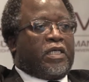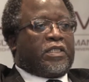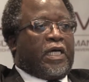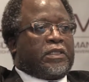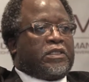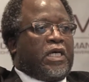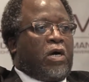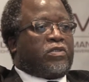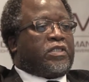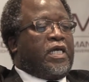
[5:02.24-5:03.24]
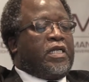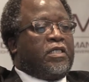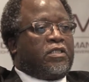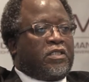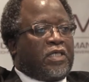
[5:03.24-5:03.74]
us that
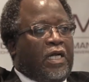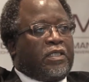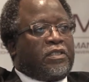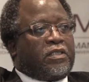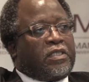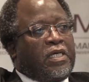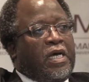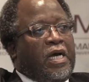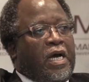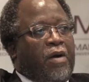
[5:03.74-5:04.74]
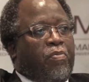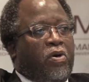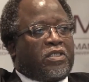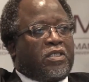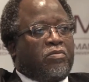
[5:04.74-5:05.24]
outstanding results are
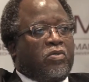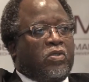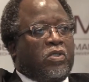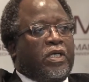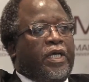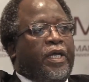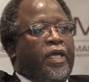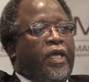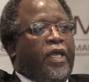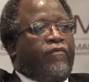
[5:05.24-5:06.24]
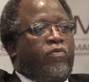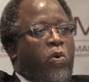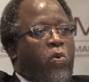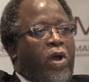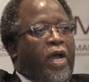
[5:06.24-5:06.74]
possible if
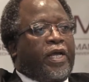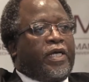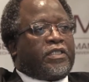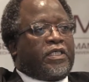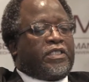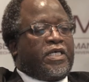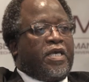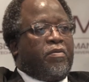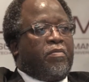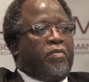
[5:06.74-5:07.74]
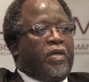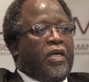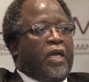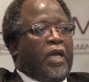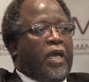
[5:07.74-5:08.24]
we work as a team
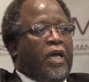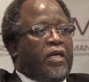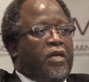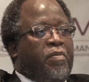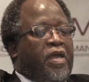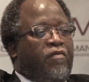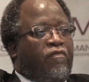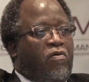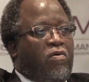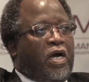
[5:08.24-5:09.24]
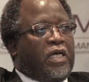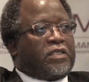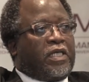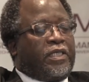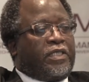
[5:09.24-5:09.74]
and remain
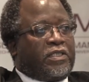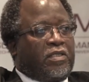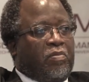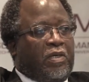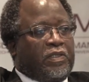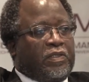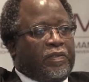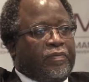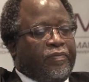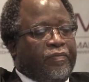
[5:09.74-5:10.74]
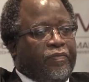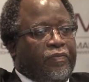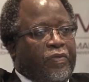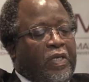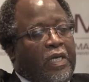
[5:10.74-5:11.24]
focused and disciplined.
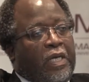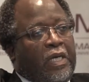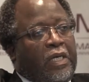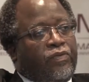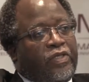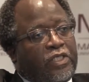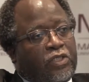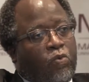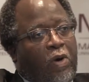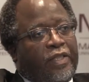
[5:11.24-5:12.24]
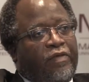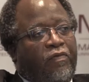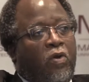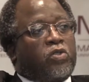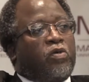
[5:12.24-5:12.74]
This is what the
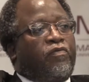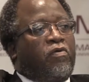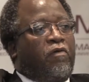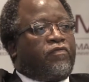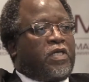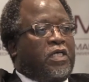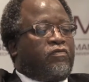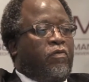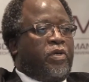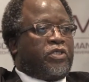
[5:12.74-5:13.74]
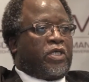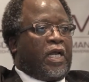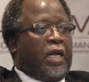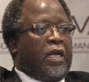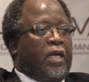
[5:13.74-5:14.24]
philosophy of
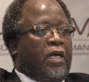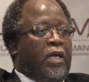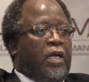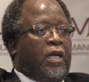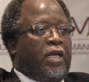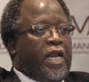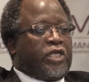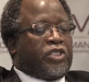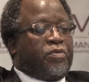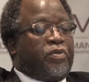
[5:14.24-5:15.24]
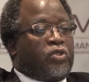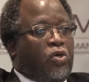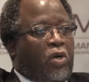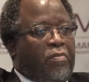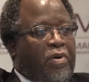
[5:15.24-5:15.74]
transformational leadership is
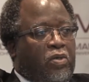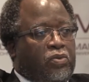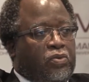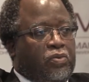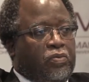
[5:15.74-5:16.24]
all about.